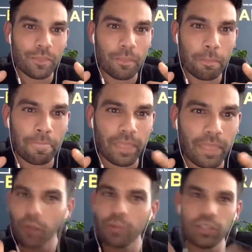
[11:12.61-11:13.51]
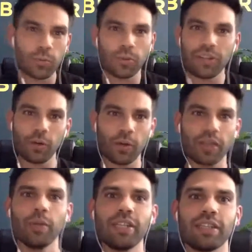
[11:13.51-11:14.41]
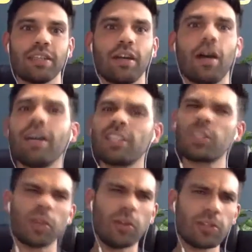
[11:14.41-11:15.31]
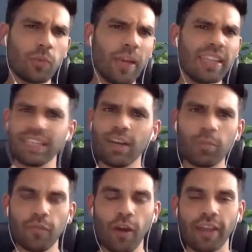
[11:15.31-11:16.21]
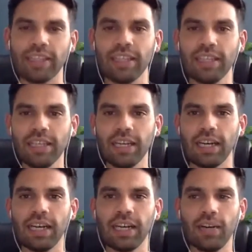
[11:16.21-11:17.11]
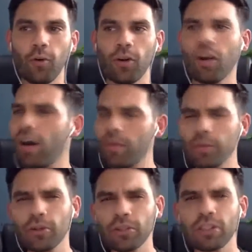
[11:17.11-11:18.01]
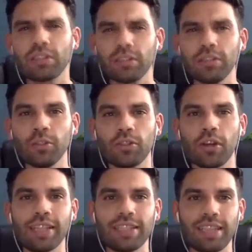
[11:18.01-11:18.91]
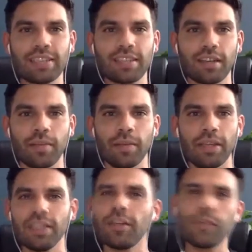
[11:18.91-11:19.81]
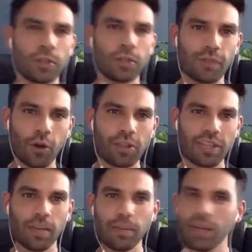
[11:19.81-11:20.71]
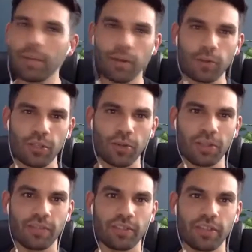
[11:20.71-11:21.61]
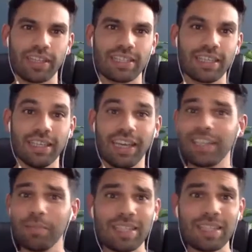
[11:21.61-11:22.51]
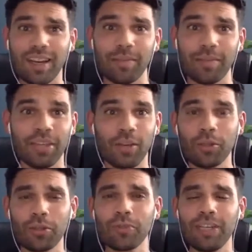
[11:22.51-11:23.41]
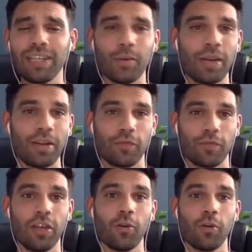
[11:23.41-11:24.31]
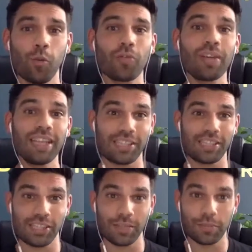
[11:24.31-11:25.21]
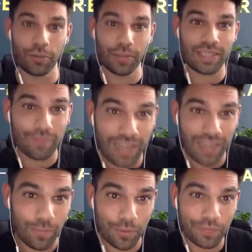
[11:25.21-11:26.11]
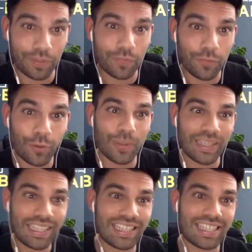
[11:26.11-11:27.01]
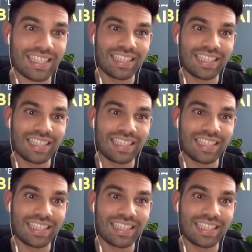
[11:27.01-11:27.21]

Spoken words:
We just want that quick win. Oh, I just want to lose the weight and I'll be fine. Or, oh, I'm going on a new diet next time. And then I've got another holiday coming up and I'll just go on another diet. And in the meantime, we're not really aware of what relationship do we develop with the food we eat.